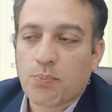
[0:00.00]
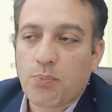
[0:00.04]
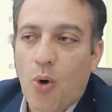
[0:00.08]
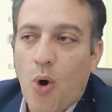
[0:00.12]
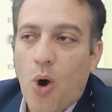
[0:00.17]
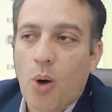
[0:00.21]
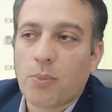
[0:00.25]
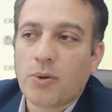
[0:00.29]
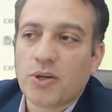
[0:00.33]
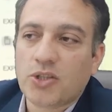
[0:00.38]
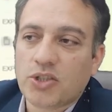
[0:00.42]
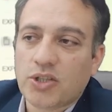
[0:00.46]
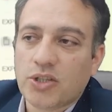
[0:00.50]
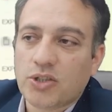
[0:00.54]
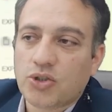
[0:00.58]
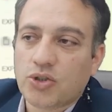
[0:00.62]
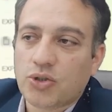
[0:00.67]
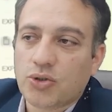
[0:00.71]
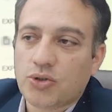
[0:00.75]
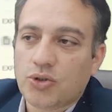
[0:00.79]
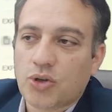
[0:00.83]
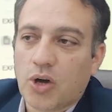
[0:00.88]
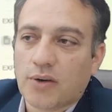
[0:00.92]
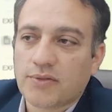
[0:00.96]
published in
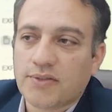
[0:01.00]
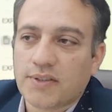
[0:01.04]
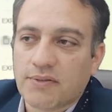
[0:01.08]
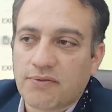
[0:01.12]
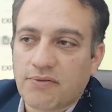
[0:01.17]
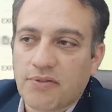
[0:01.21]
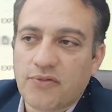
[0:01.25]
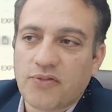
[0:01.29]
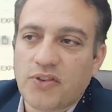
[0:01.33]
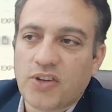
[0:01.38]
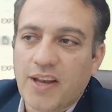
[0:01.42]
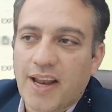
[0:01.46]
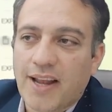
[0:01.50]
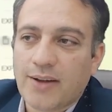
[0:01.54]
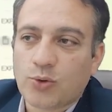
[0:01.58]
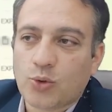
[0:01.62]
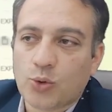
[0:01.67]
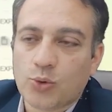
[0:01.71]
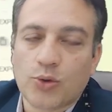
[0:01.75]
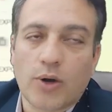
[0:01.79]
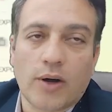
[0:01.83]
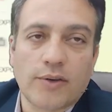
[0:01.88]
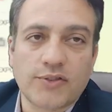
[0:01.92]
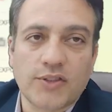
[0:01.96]
2015 and
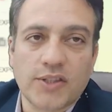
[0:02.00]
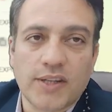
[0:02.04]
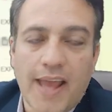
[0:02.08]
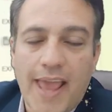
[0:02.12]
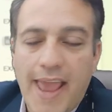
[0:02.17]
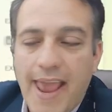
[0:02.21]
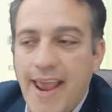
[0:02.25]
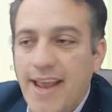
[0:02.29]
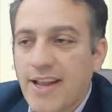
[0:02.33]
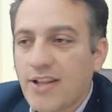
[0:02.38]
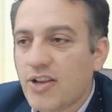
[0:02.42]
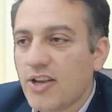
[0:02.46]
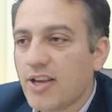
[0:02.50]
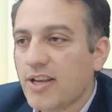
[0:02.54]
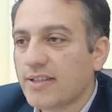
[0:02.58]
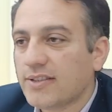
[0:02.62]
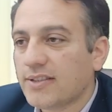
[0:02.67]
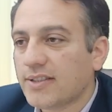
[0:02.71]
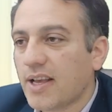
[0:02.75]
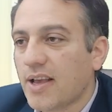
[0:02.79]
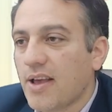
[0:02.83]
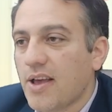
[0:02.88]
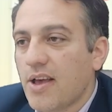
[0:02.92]
2018,